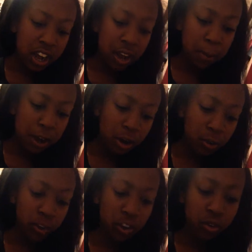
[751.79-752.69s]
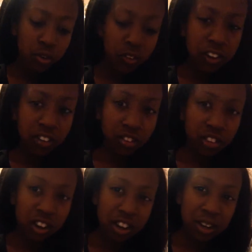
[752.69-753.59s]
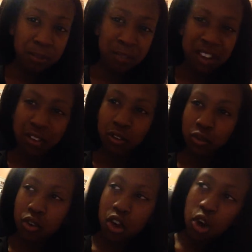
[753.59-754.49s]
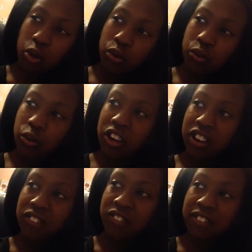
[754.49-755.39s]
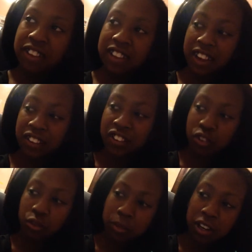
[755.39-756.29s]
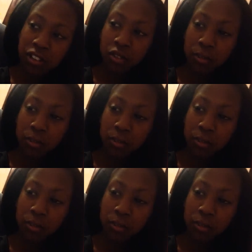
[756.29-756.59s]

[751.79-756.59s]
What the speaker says: About when you go to lunchtime, I don't know if you have exactly 2 minutes.